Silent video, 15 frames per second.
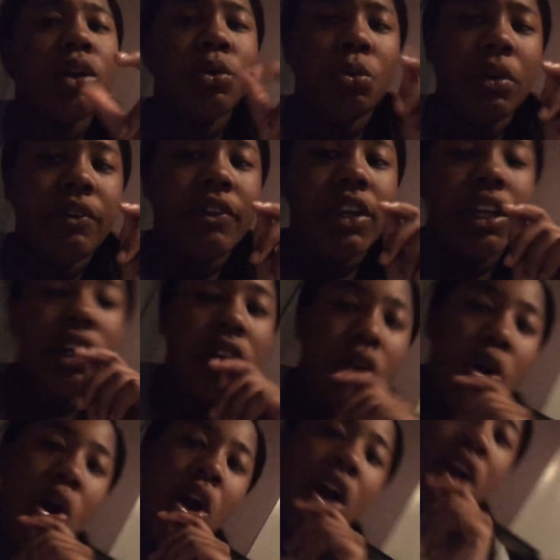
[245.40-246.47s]
in one
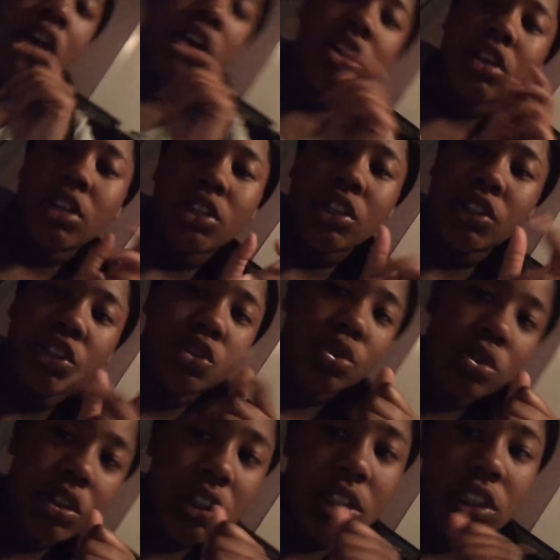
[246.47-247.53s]
video,
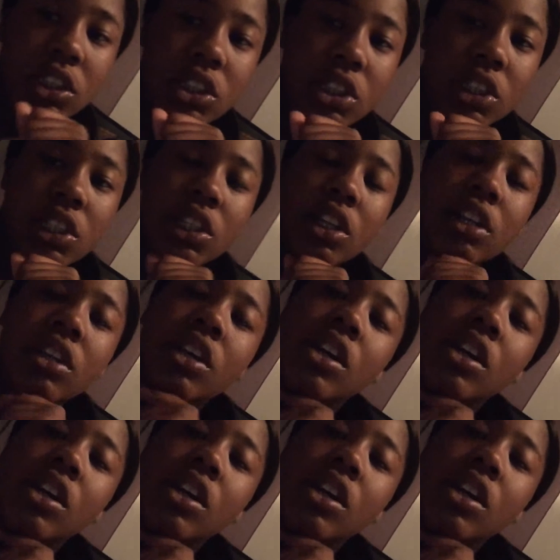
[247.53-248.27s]
school edition.